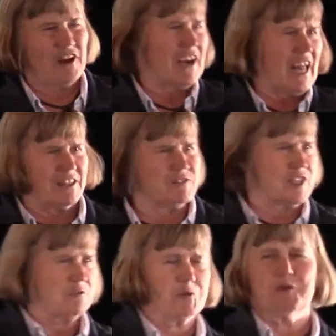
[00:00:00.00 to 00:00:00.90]
All right, I'll even
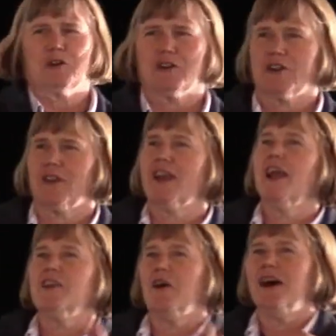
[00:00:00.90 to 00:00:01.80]
say we were earlier then.
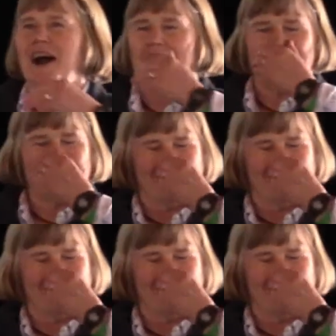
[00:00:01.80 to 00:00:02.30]
No. Uh,